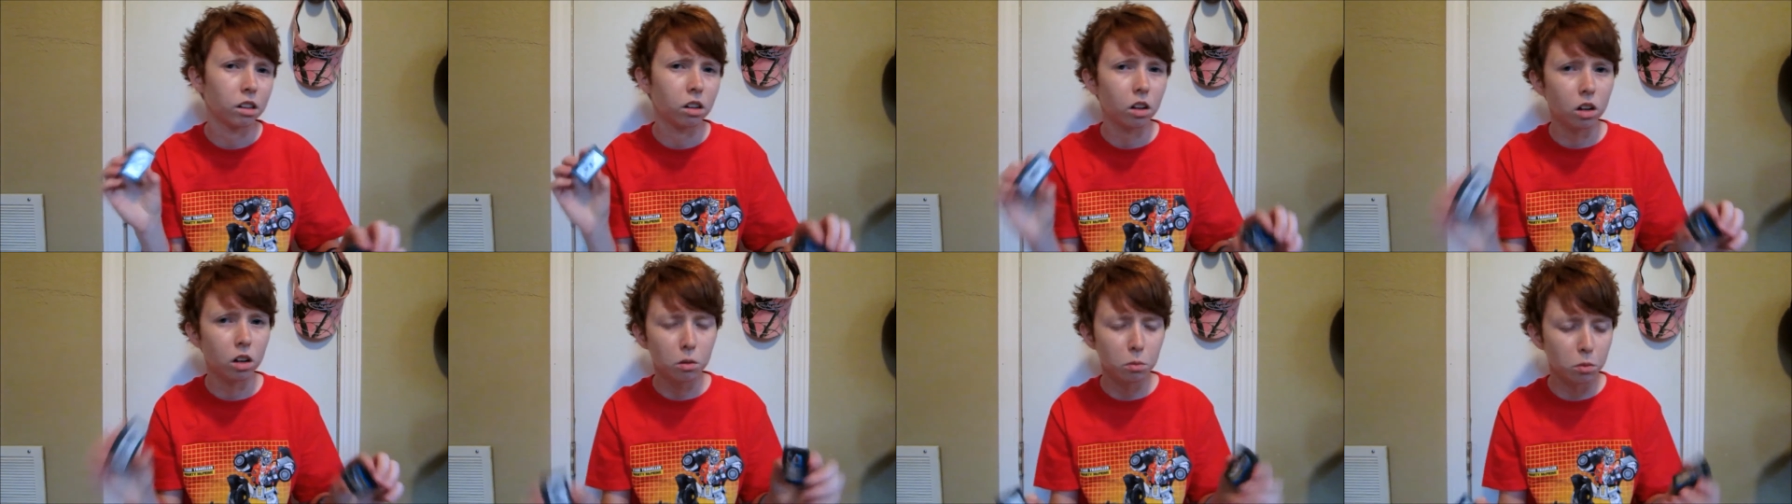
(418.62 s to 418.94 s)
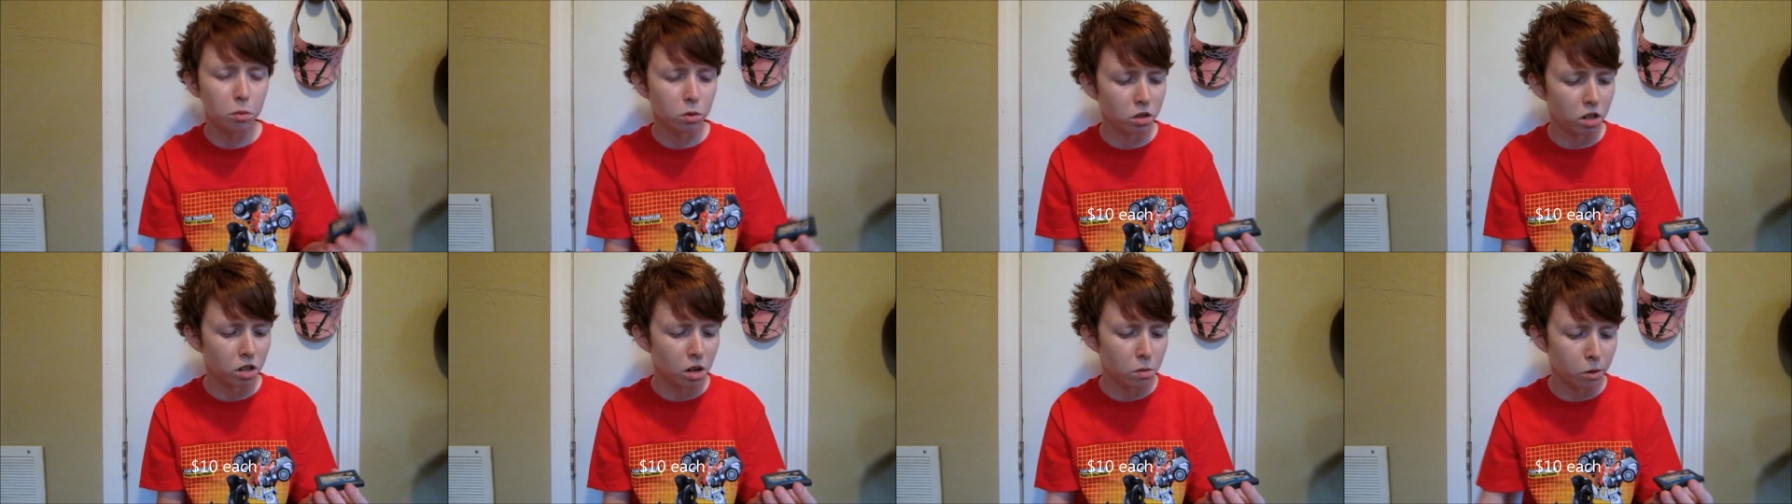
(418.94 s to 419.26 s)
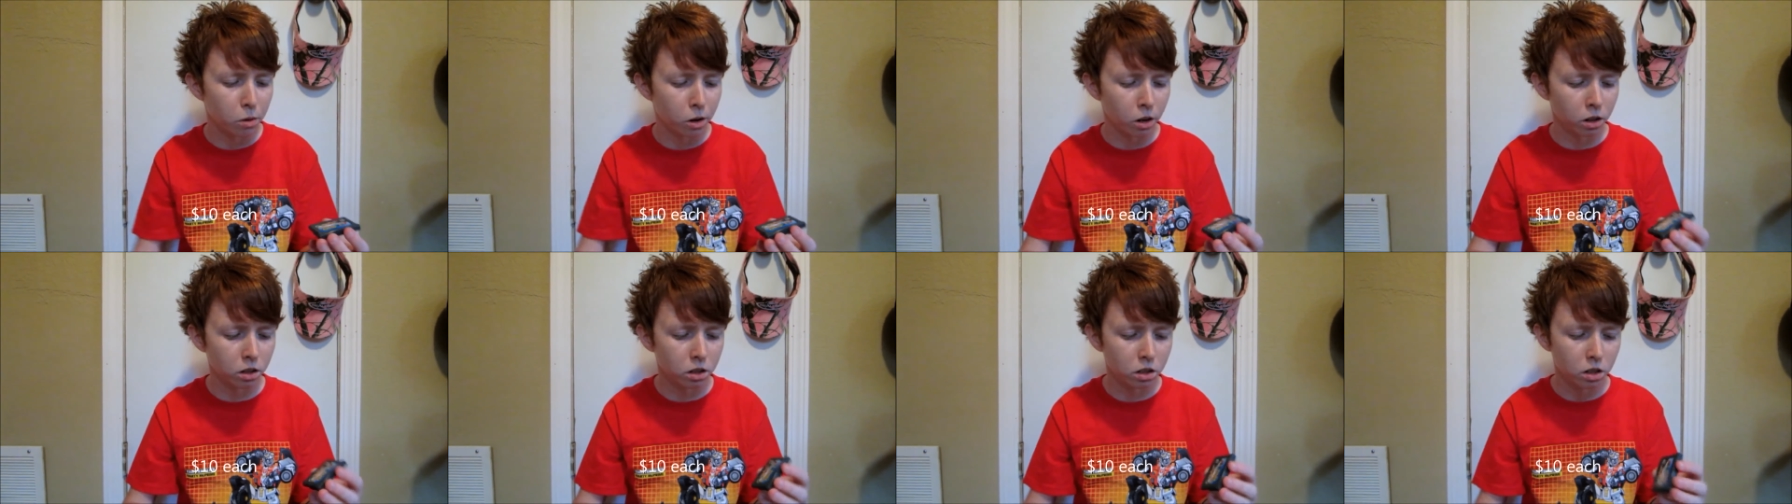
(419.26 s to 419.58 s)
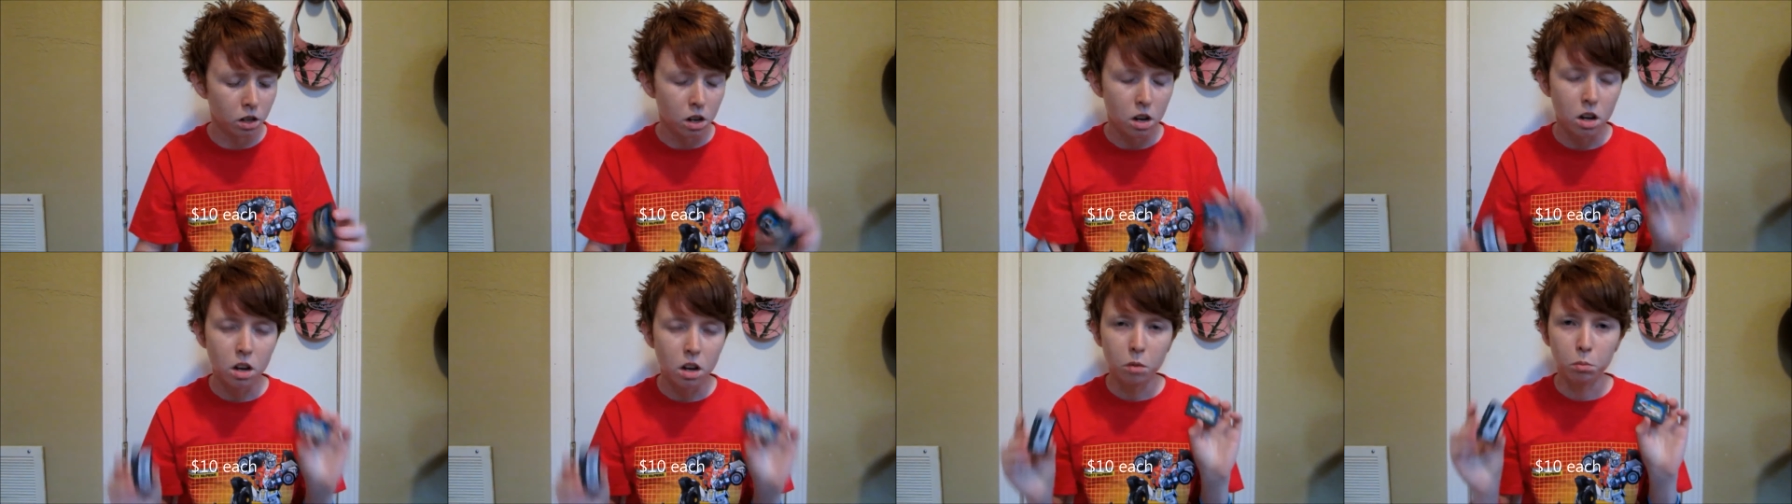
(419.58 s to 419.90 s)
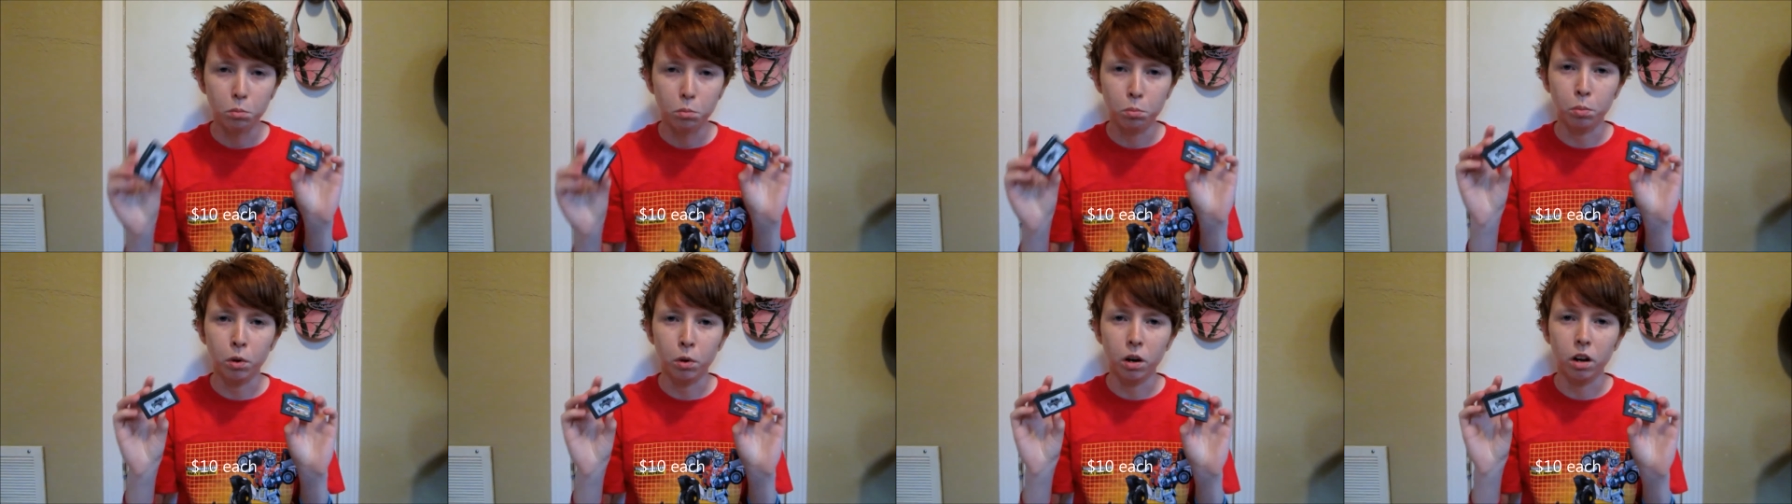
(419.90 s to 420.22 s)
almost $10,
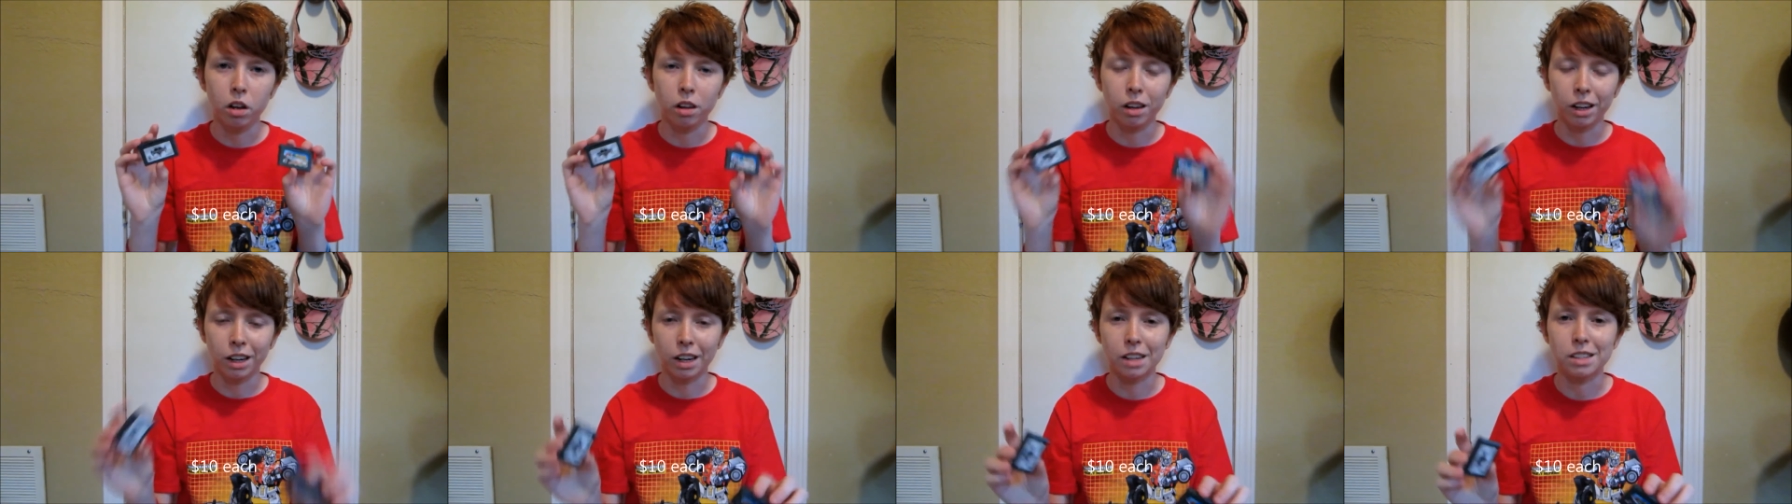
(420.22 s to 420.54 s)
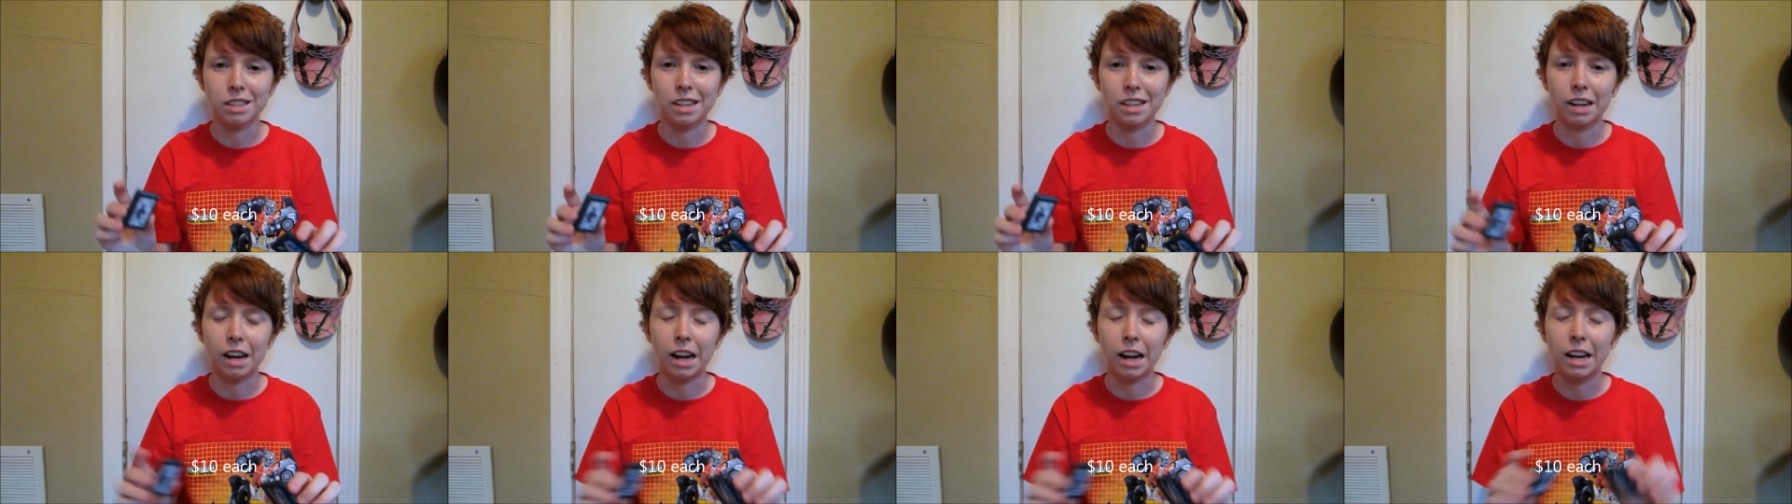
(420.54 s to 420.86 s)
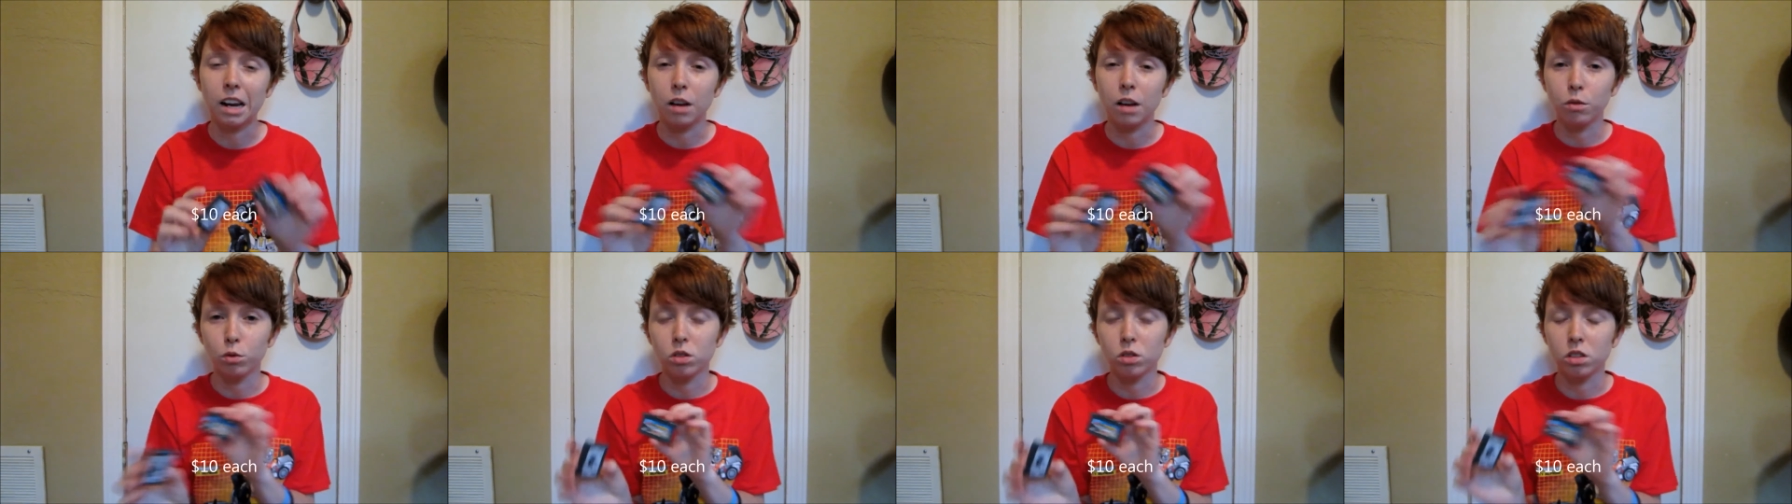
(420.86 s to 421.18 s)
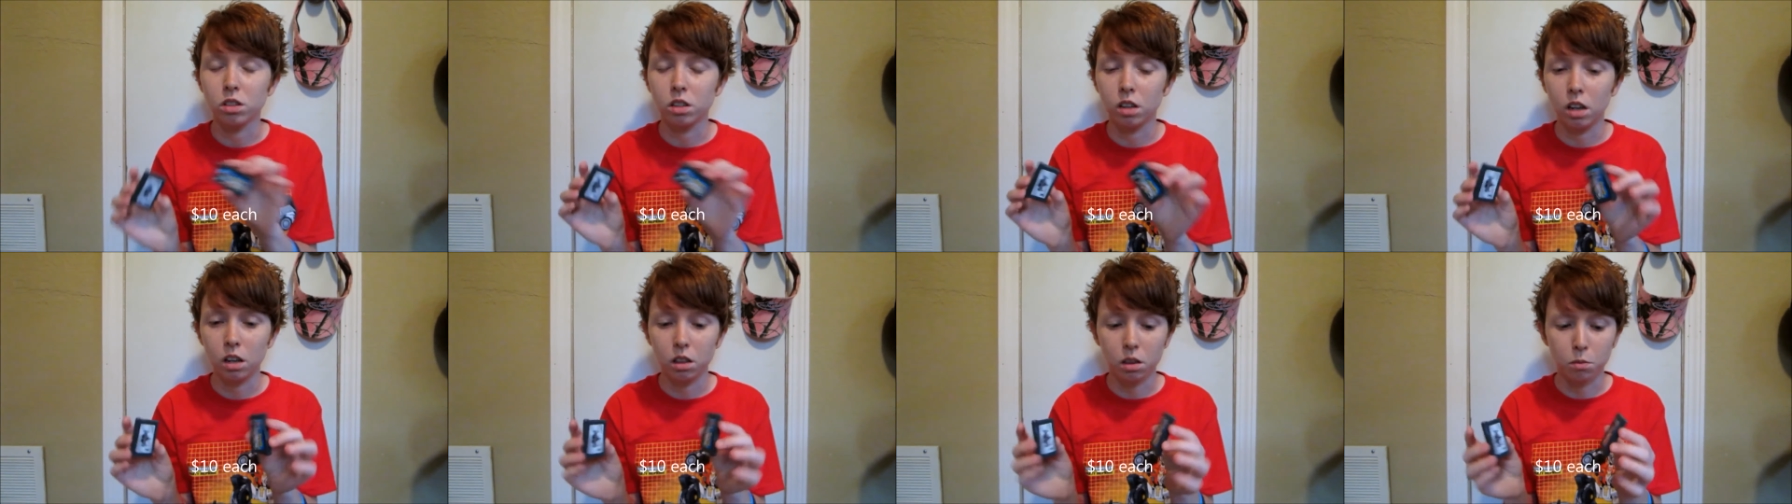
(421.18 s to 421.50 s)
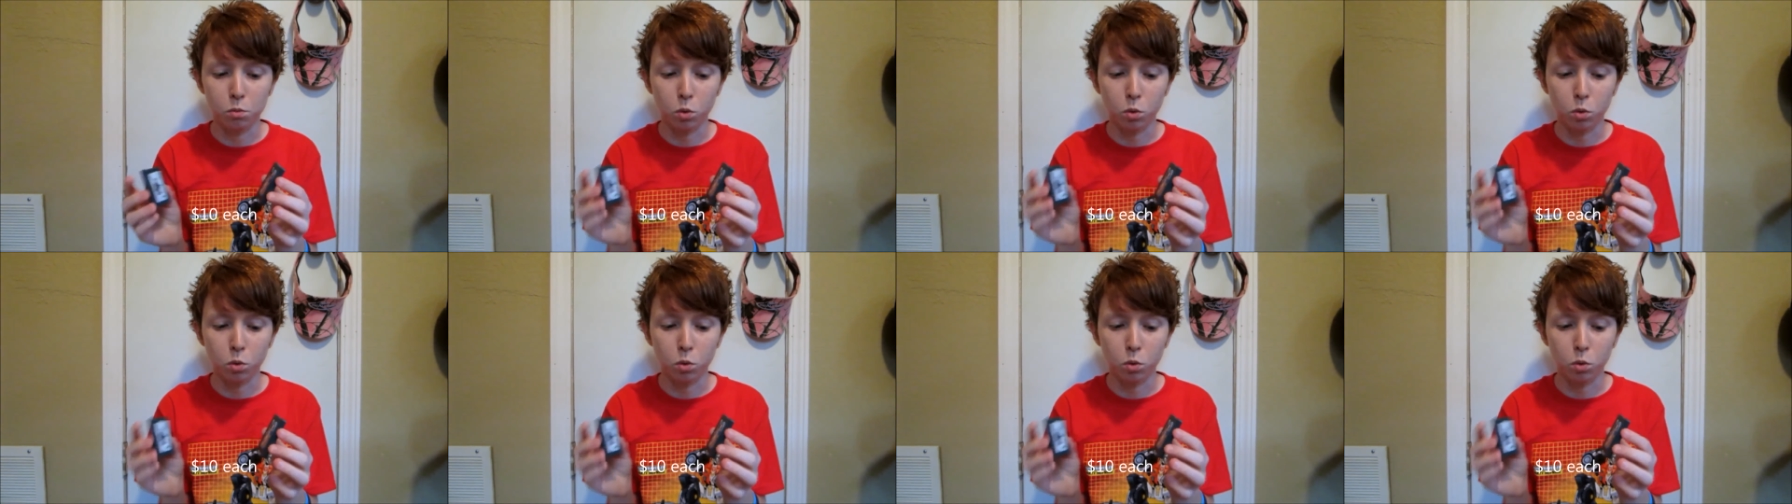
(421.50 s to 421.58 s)
but like I said, I never see the